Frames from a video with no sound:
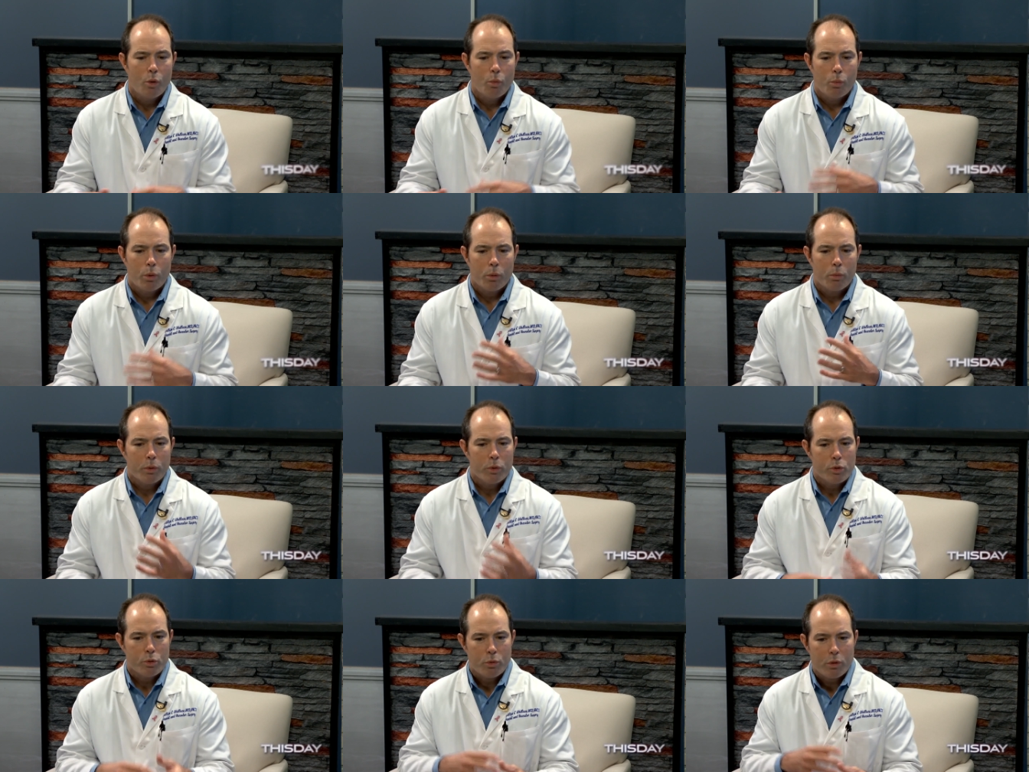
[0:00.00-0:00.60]
where it
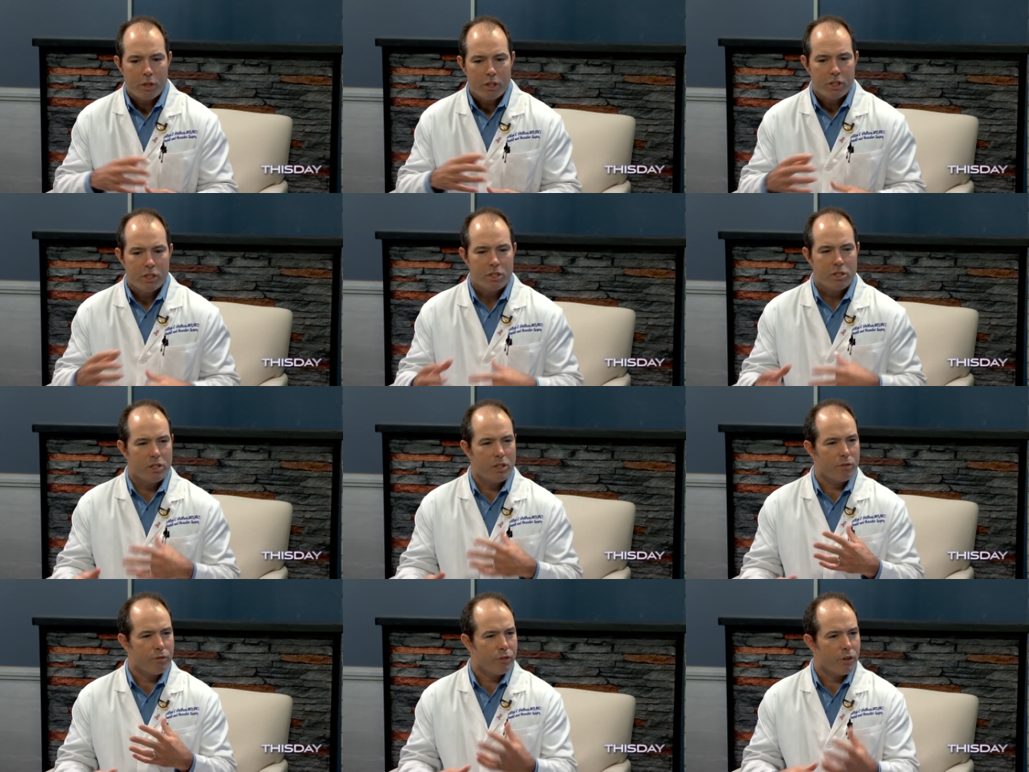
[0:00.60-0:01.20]
was really
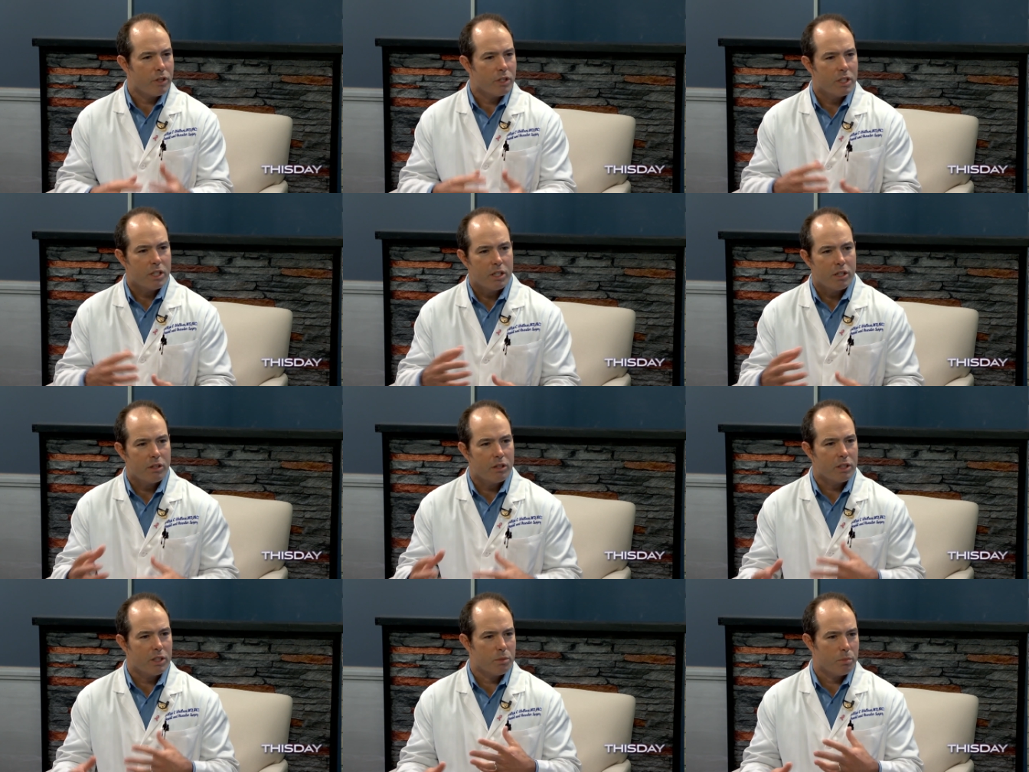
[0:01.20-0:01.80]
just the
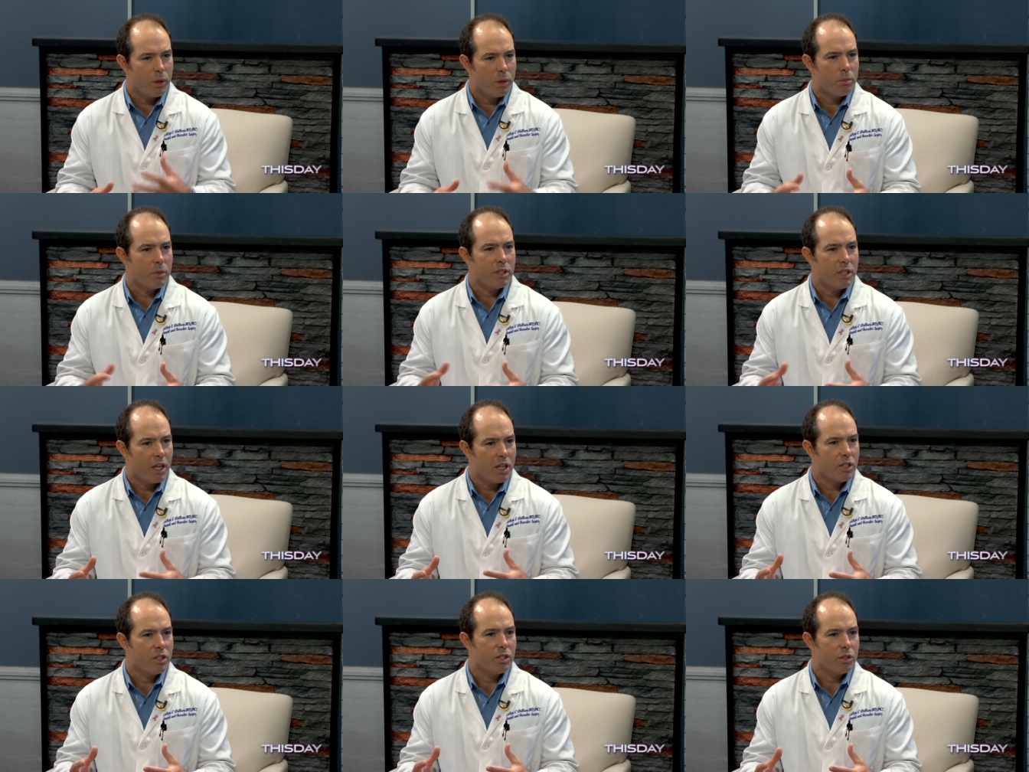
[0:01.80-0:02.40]
frontier
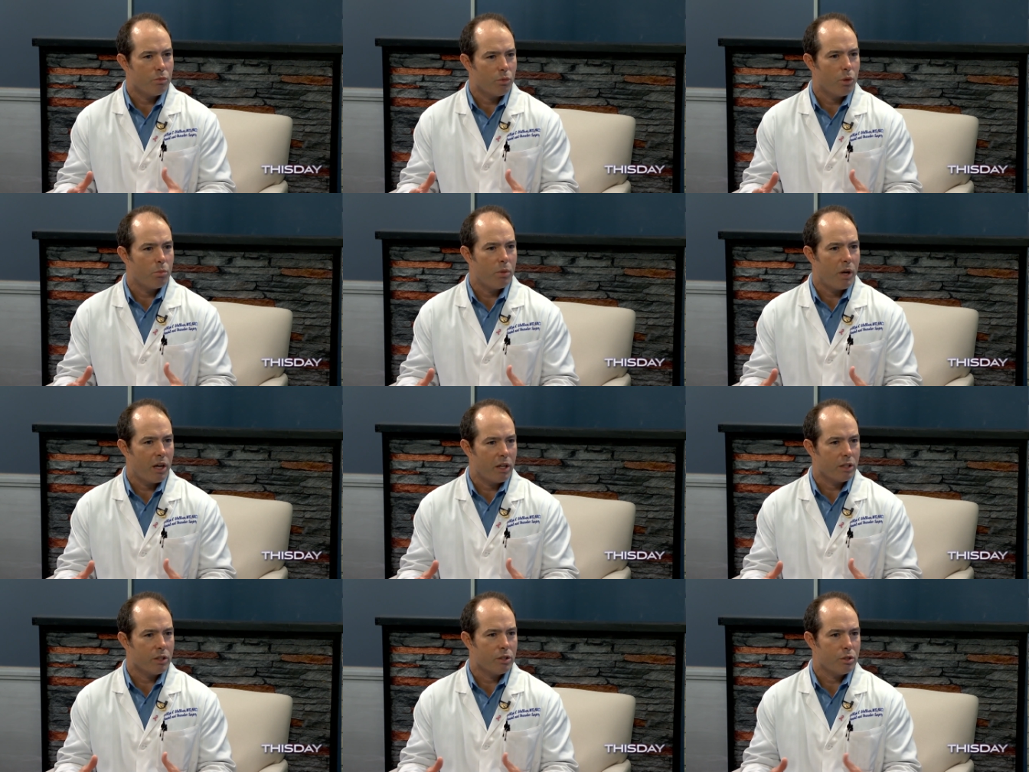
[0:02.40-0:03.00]
experimentation in
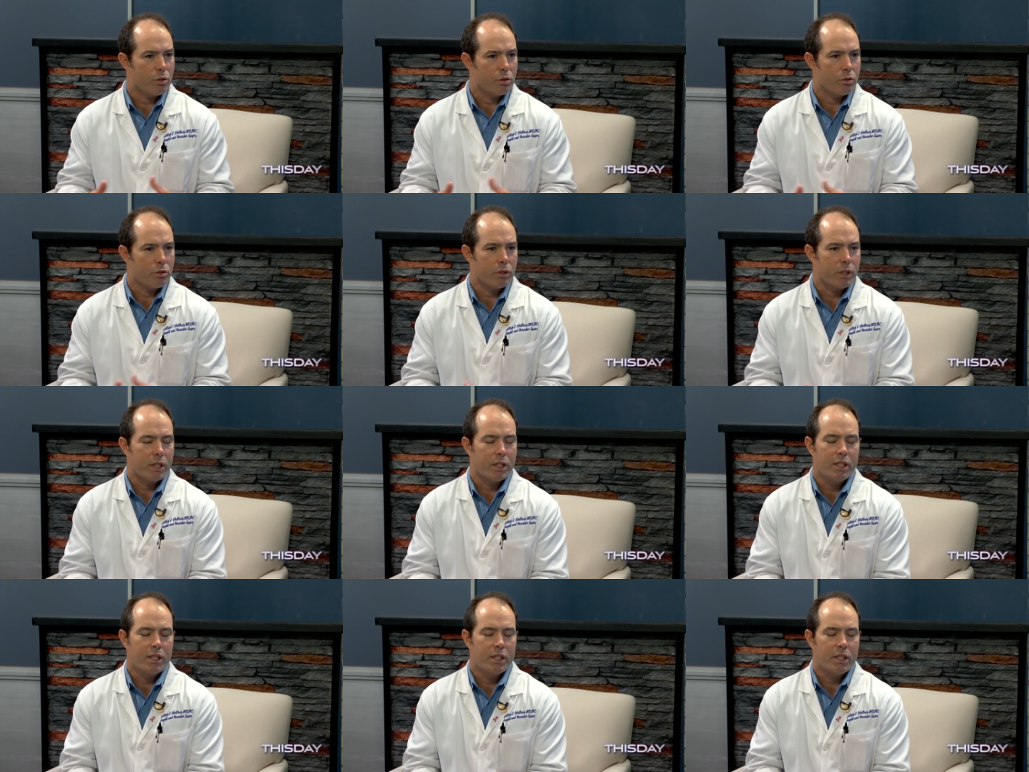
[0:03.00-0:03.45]
robotic surgery.